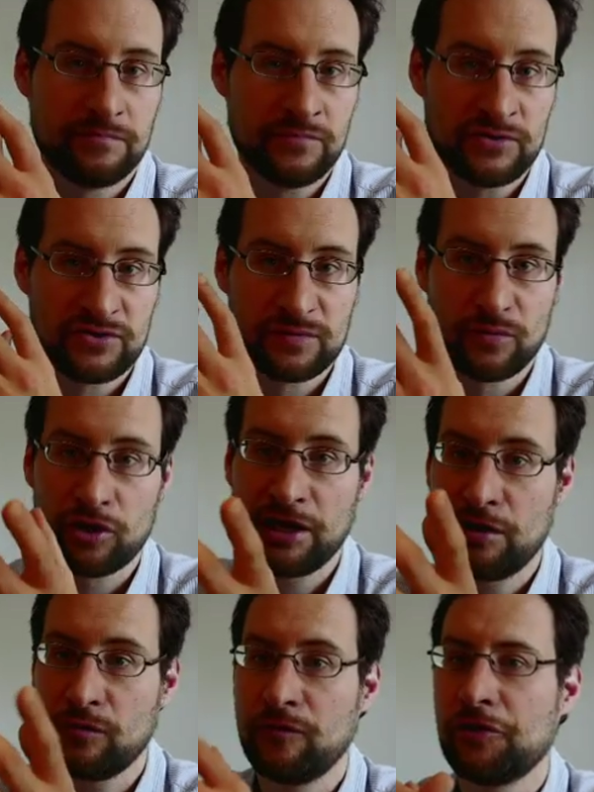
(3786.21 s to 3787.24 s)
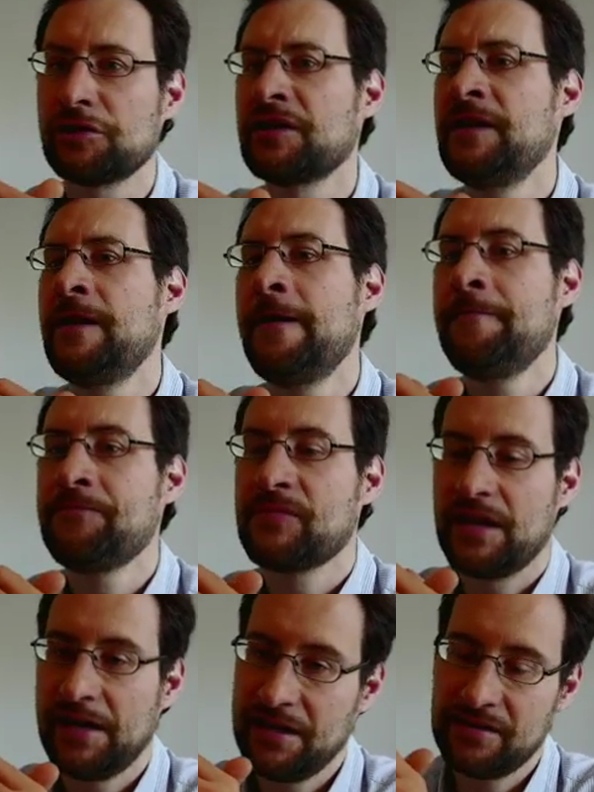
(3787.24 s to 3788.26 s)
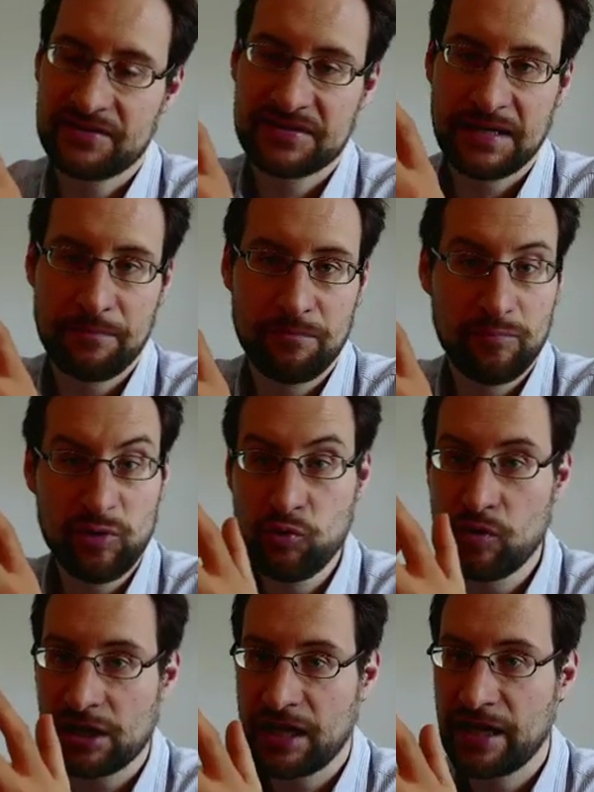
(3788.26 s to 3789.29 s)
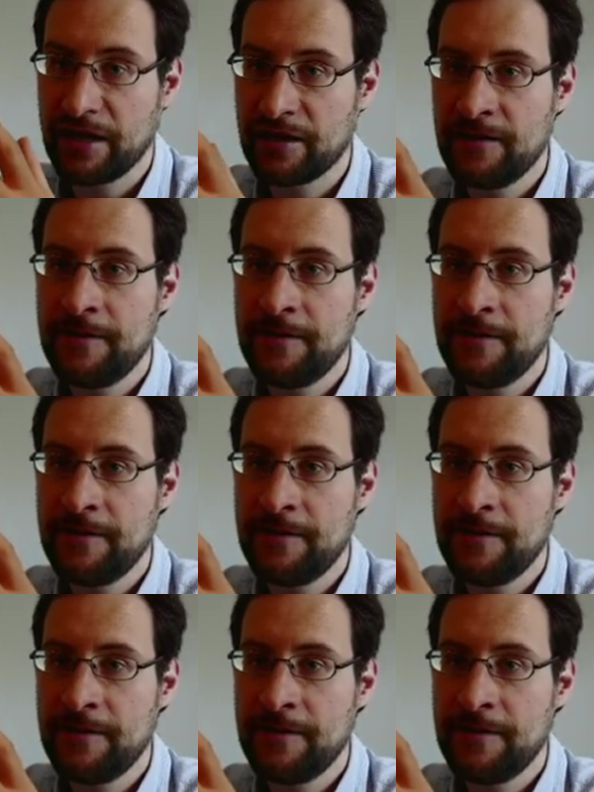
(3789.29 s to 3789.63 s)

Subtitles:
small hello world and some Lua-like,